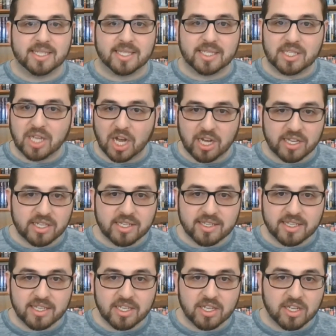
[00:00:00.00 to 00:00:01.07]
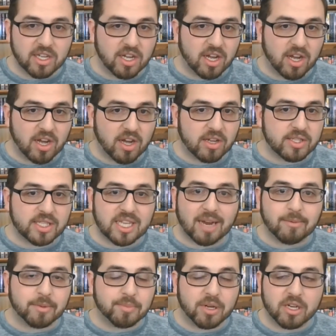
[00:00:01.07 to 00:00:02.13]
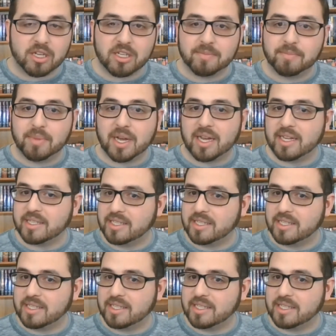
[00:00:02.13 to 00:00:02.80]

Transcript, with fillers: done on Cyberpunk, but